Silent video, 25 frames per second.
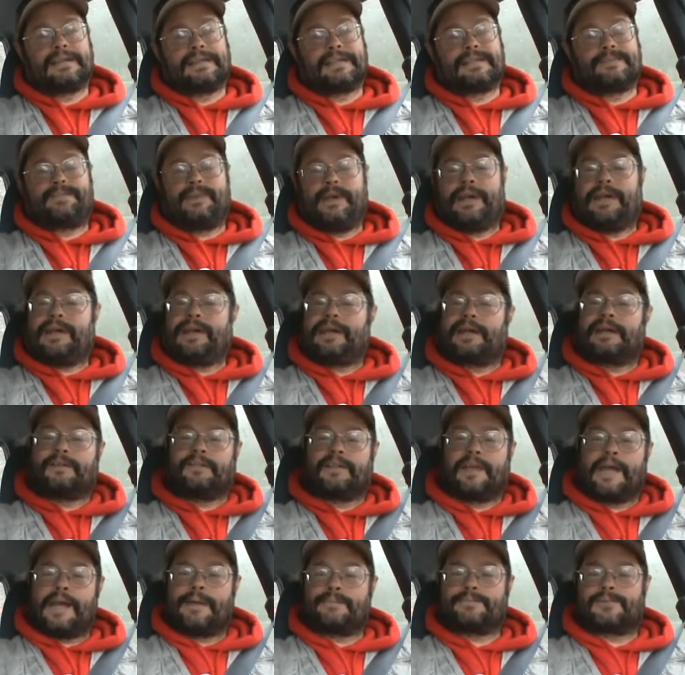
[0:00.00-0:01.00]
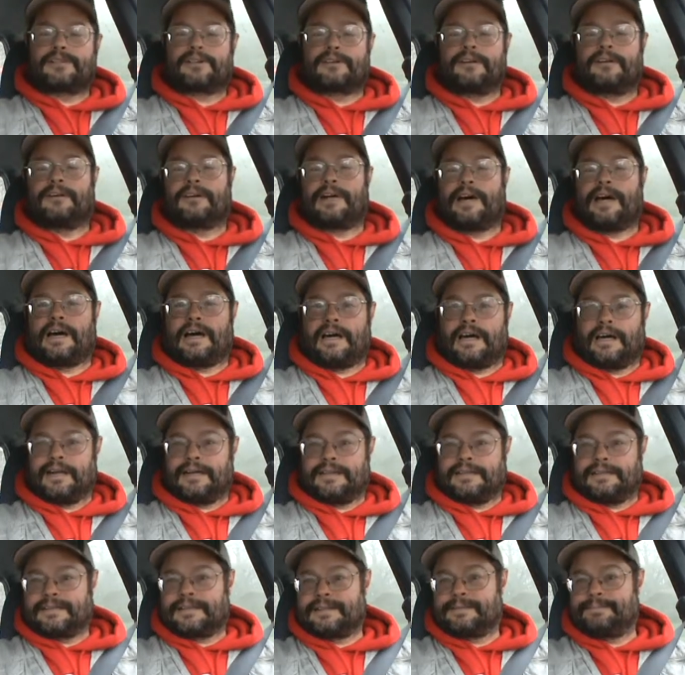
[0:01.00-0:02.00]
Speaking of lamp skirt
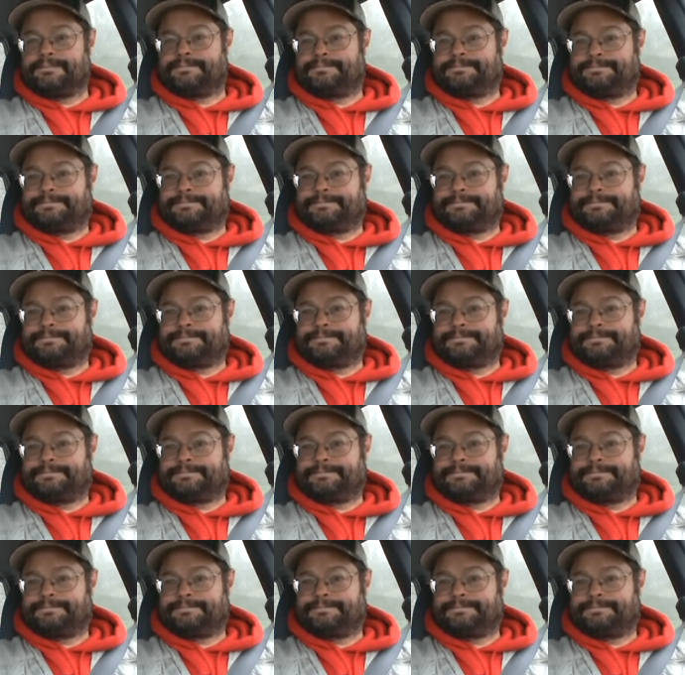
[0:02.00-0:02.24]
hides,